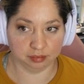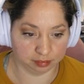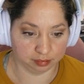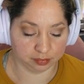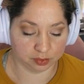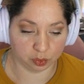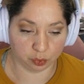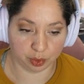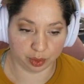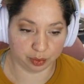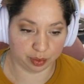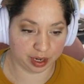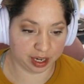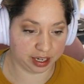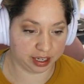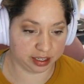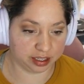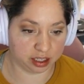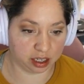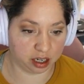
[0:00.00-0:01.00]
We ride
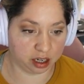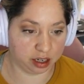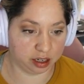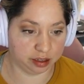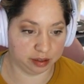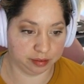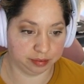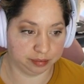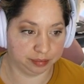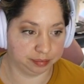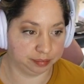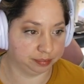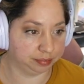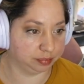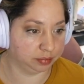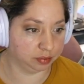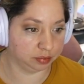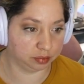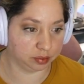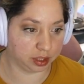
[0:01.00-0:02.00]
at dawn.
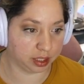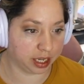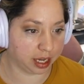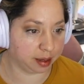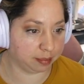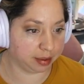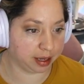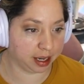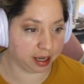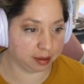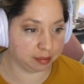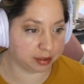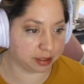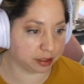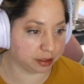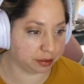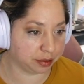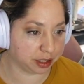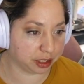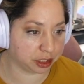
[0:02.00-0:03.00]
Name names.
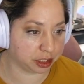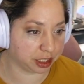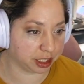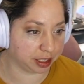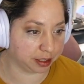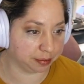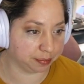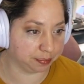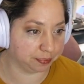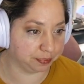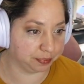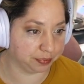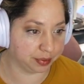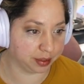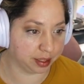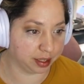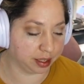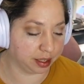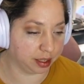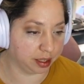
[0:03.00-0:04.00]
Who is she?
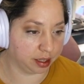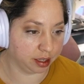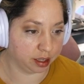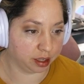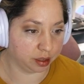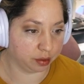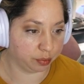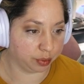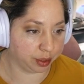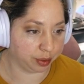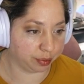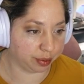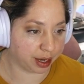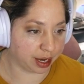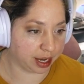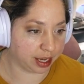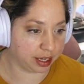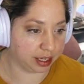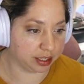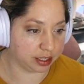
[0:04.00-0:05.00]
We
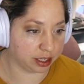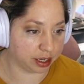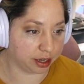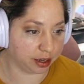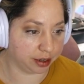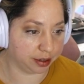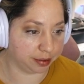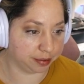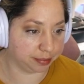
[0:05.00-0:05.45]
ride at dawn.